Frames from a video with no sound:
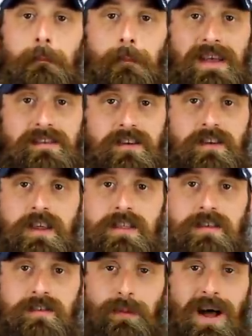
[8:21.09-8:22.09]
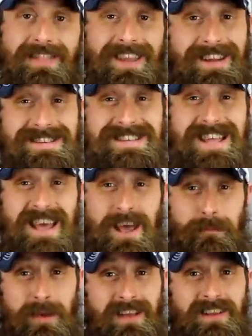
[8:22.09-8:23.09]
Basically, the spot that it
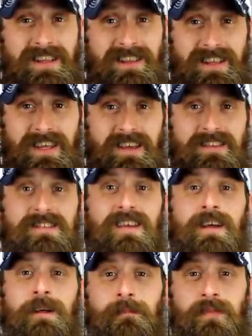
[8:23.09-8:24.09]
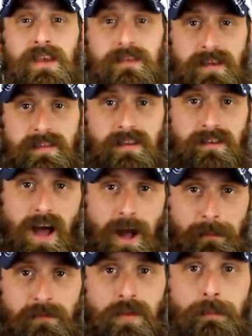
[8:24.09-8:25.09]
typically leaks is at the
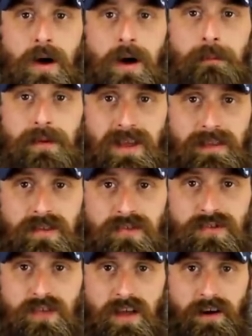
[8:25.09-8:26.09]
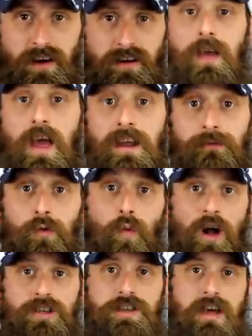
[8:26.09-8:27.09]
top of the pump in the center. And if you
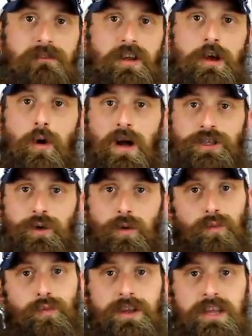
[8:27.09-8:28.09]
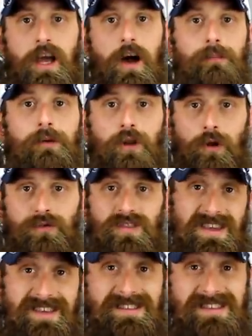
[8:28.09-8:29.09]
watch that video, I show really up close
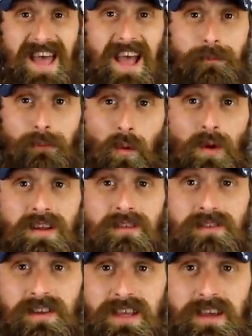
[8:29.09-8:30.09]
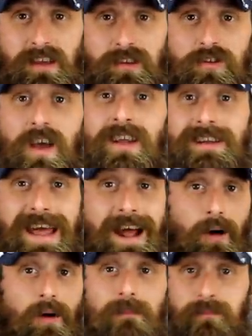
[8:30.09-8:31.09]
the exact point of leakage.
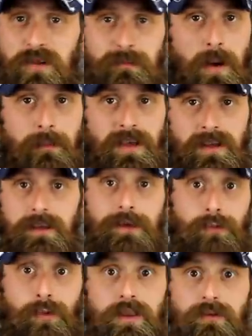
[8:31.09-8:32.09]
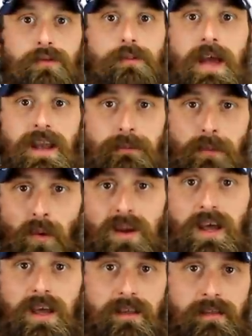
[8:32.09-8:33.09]
Now, this pump can leak really from any
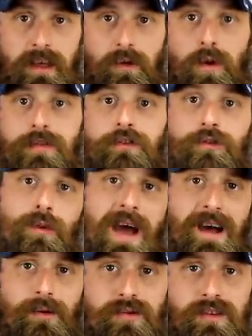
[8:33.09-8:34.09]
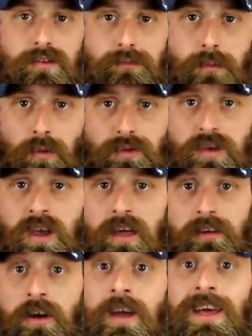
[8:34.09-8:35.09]
point. It can leak where the two housings bolt
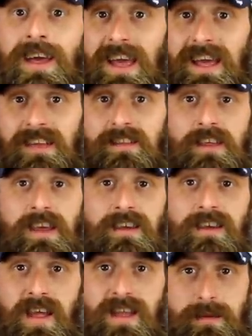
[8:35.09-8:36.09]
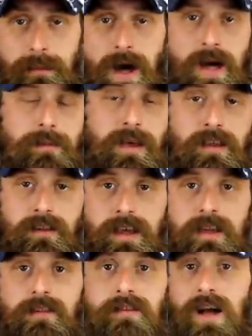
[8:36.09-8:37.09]
together. It can leak at the bottom, it can
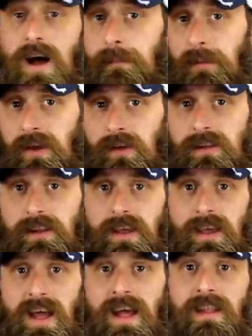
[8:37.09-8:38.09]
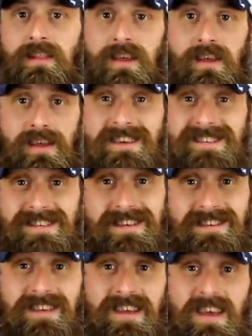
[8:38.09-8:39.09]
leak at the top, it could leak at the
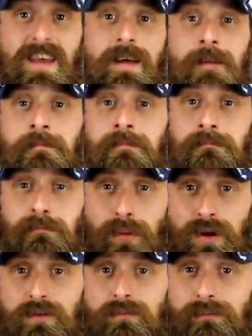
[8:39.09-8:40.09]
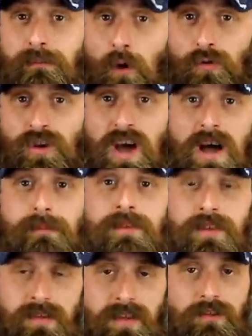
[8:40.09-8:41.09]
ECT, but most
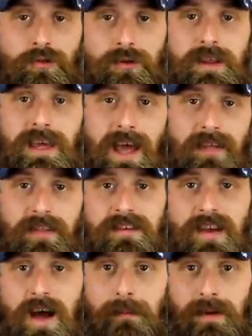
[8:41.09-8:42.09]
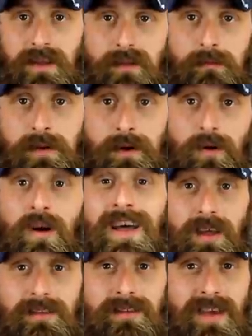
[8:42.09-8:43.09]
commonly they do leak at the top in the middle.
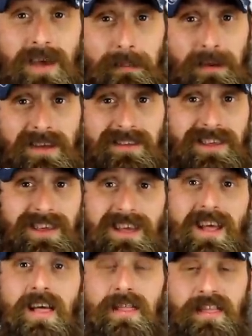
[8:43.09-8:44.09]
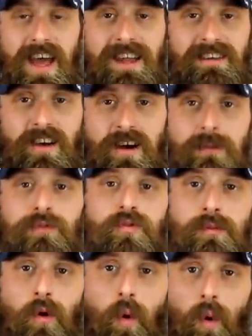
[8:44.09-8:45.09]
And typically, that comes
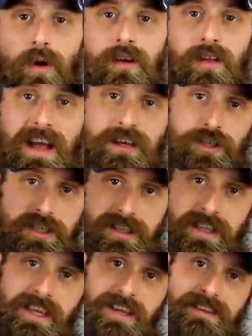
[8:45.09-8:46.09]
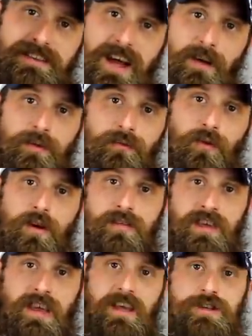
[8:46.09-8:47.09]
from oil actually leaking down the front of
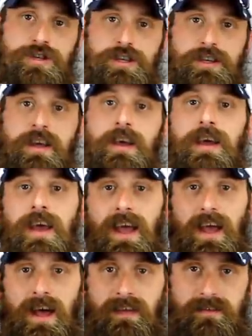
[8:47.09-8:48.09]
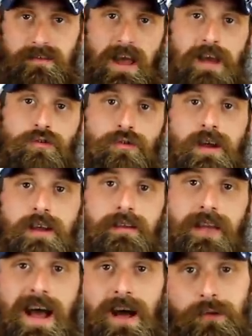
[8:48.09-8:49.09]
the engine and
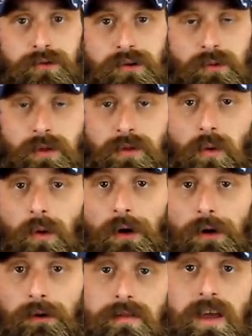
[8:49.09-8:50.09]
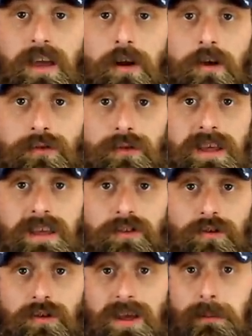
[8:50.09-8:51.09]
saturating the housing with oil. They can also leak
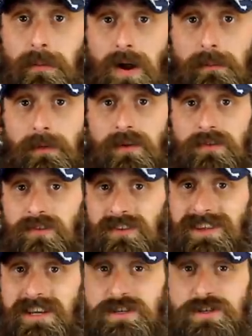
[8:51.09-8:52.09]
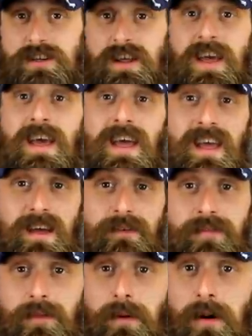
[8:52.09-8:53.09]
due to improper installation.
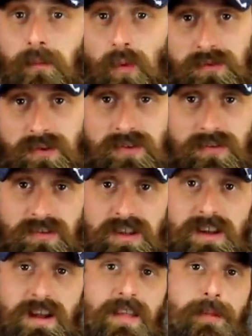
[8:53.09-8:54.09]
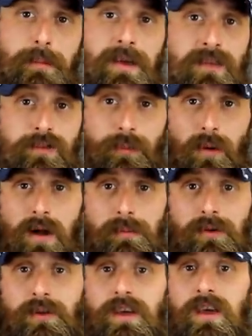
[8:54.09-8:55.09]
If the pump wasn't seated on the pins
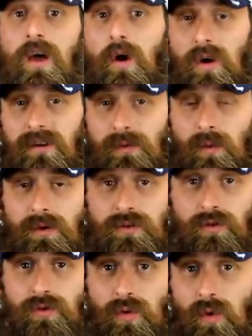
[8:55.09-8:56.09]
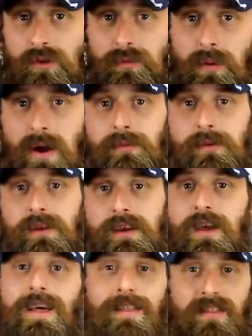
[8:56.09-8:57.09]
properly, or if it wasn't torqued
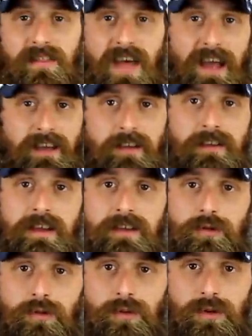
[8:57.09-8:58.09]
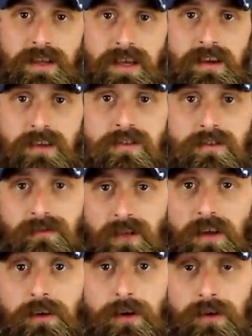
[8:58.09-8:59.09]
properly, then that can lead to leakage and
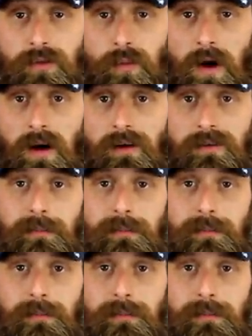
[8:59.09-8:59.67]
failure as well.